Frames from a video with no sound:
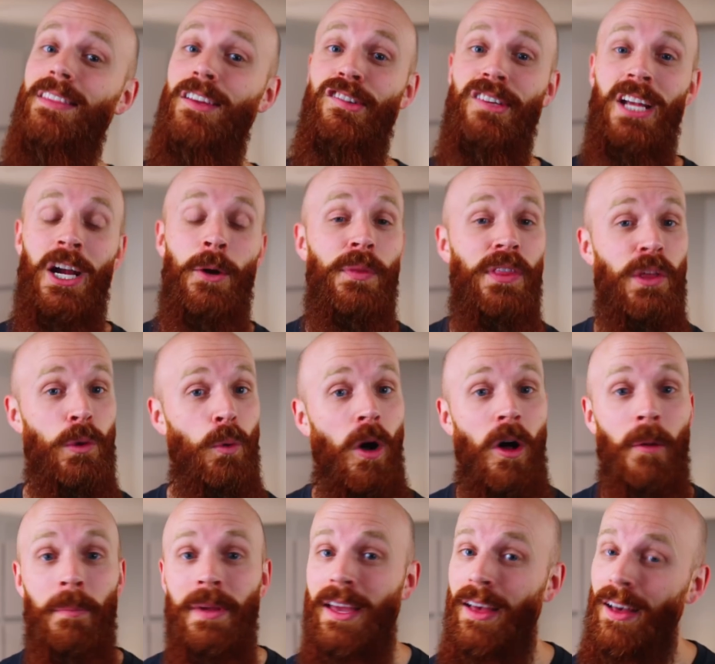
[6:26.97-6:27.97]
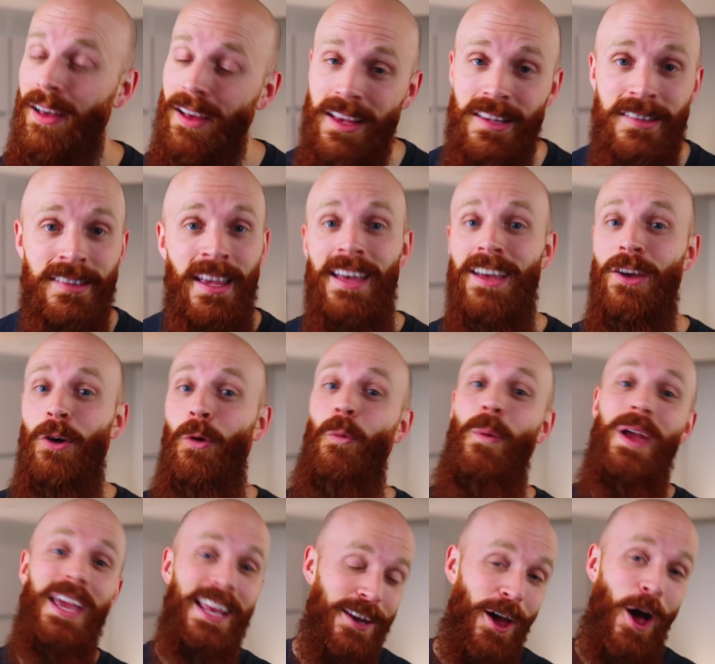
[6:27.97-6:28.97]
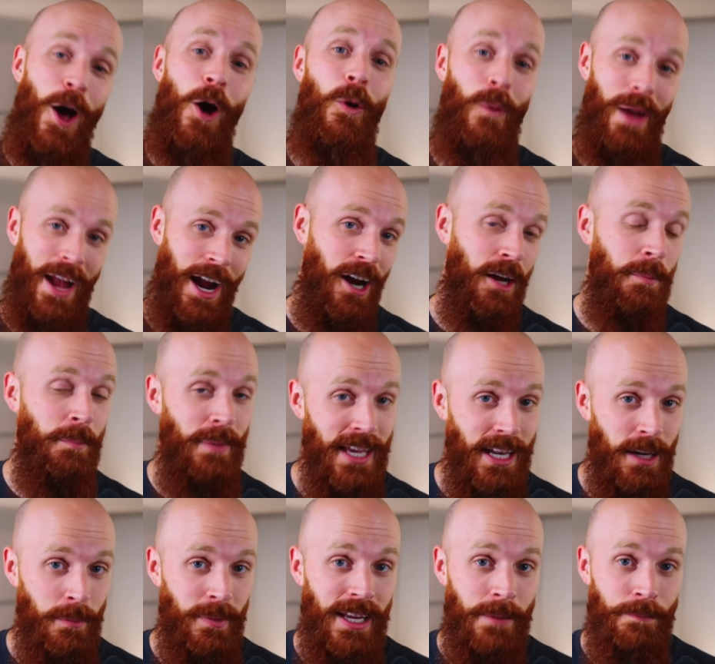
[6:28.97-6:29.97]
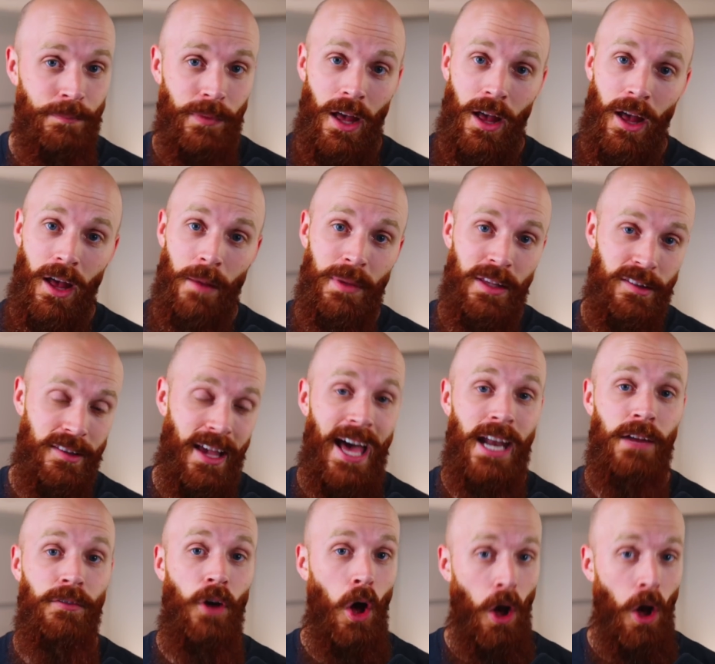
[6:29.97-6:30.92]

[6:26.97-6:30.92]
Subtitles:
to share with you all because we know Eric Bieniemy is kind of a